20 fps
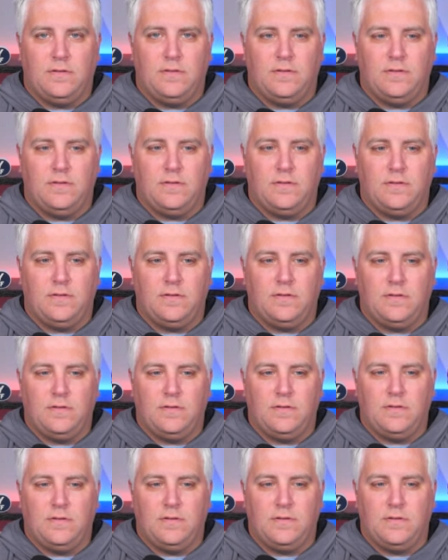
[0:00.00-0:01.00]

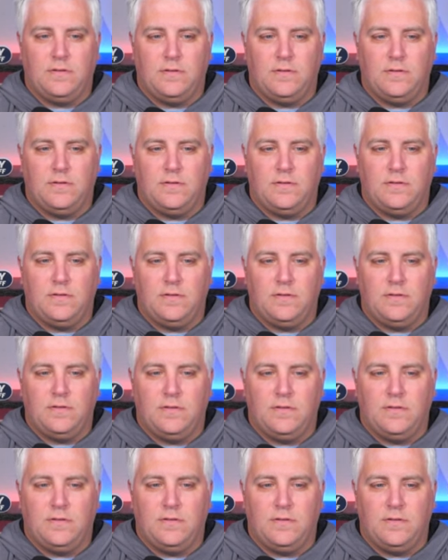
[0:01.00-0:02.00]

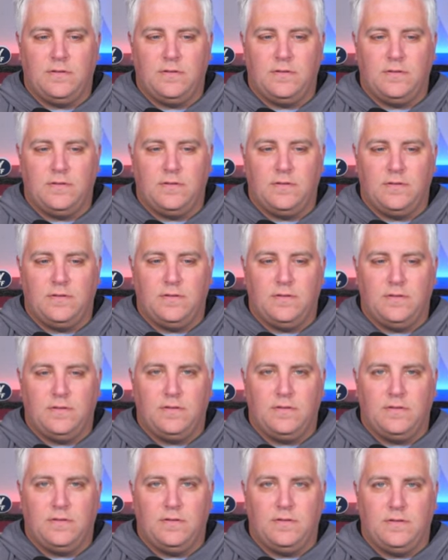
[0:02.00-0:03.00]

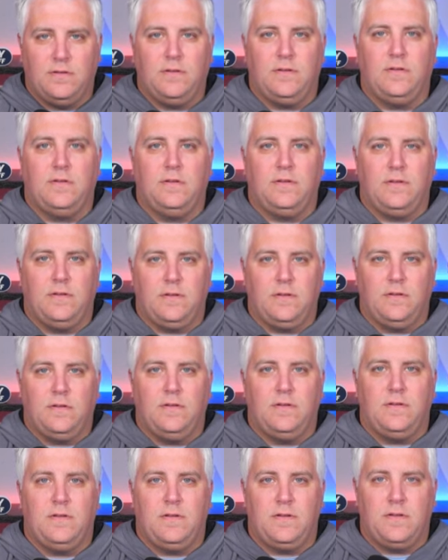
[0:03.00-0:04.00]

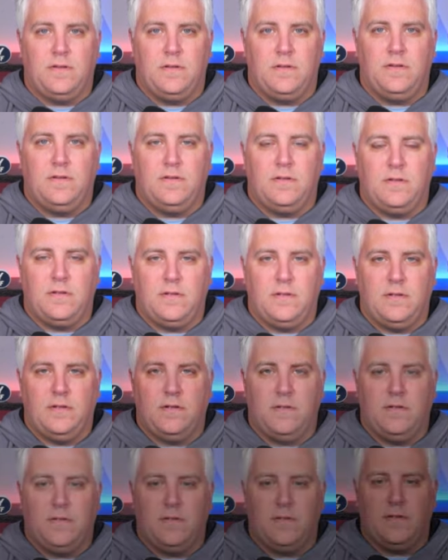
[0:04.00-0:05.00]
[no speech]